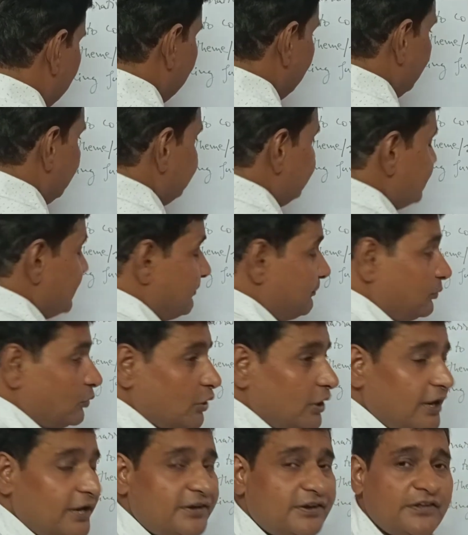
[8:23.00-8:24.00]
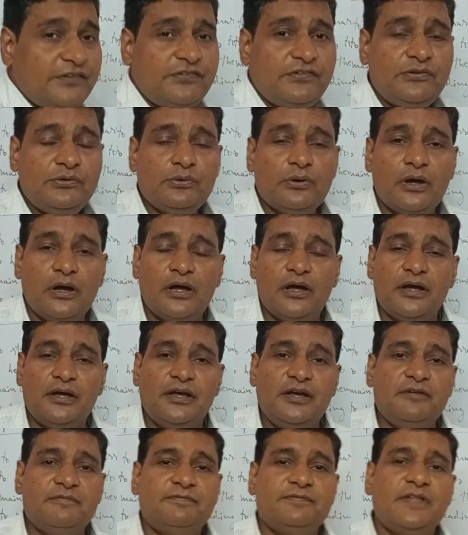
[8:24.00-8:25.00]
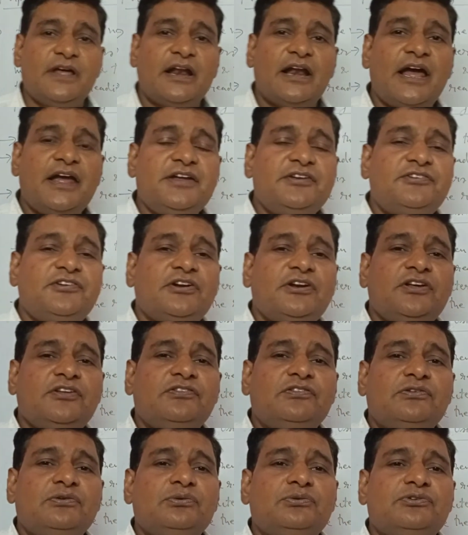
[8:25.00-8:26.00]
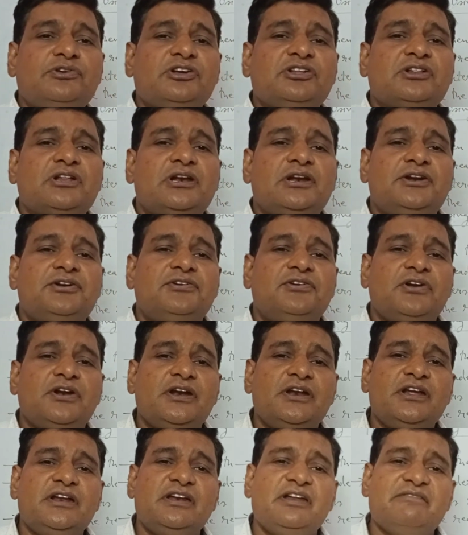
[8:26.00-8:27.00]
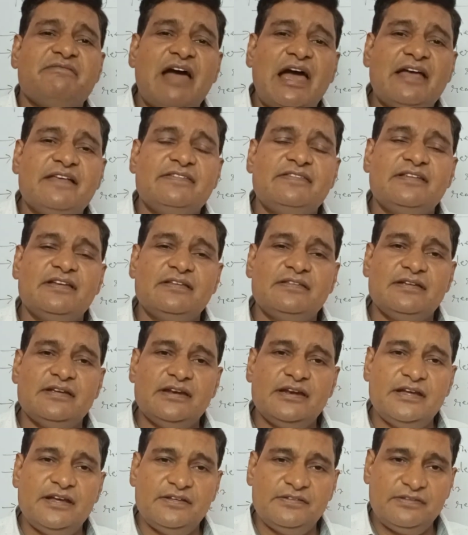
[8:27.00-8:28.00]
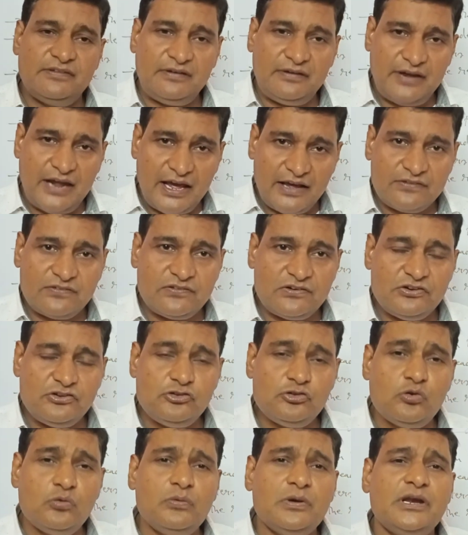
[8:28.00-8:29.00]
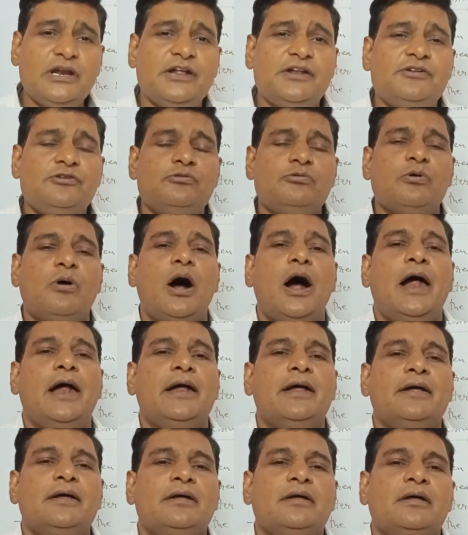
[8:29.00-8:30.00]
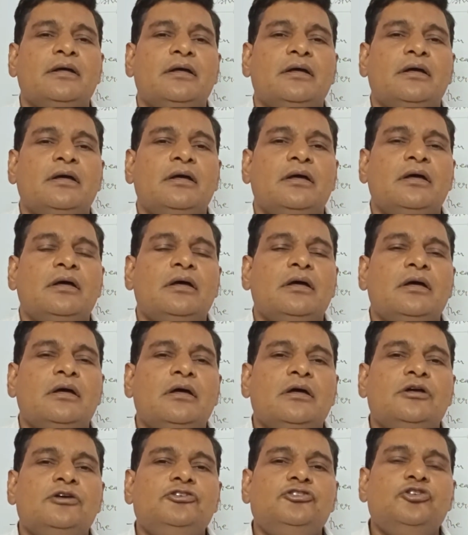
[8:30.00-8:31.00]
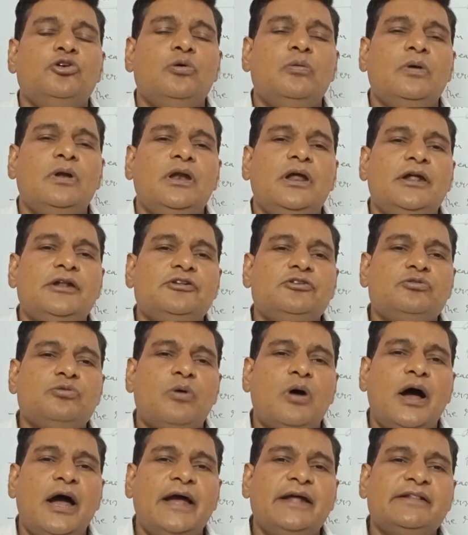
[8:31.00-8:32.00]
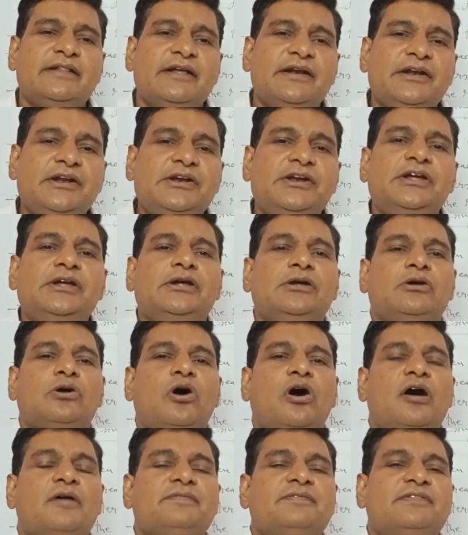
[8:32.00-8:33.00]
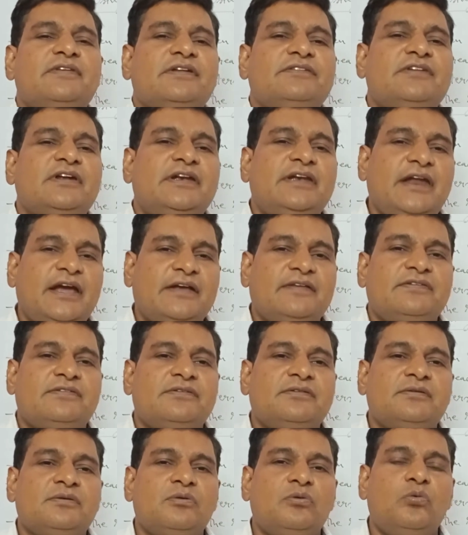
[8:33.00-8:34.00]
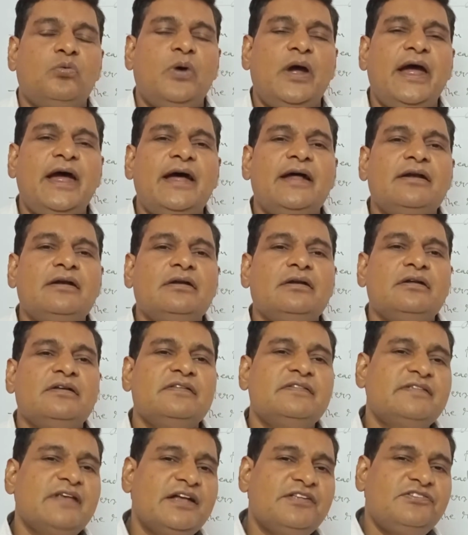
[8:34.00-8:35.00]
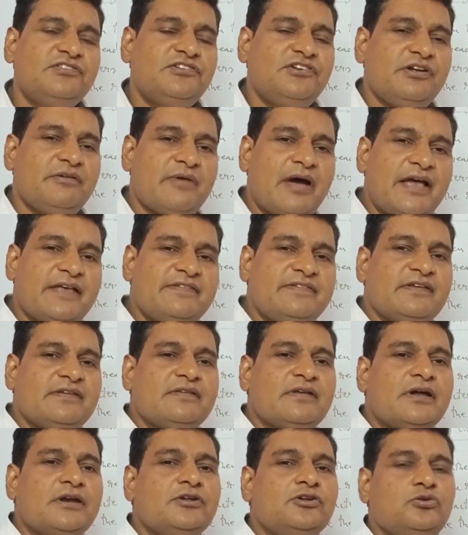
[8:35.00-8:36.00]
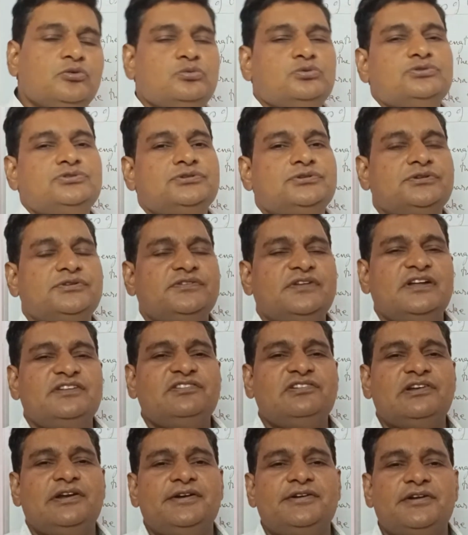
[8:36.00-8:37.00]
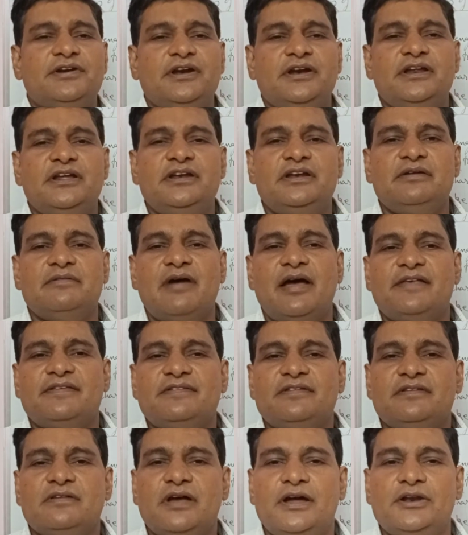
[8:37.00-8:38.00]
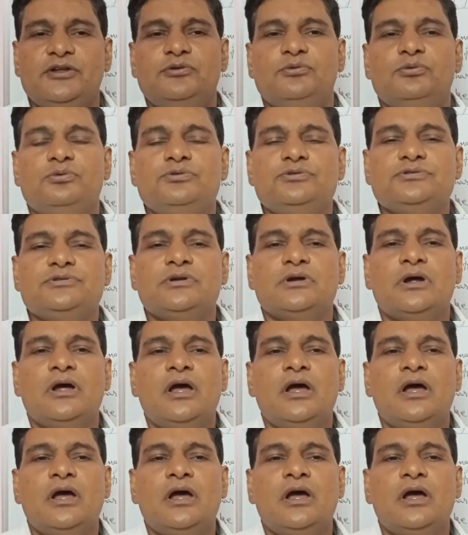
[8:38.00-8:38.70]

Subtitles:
If the if the writer is using the literary devices in his text, you will enjoy the reading of such a text where such devices are used, such literary devices are used,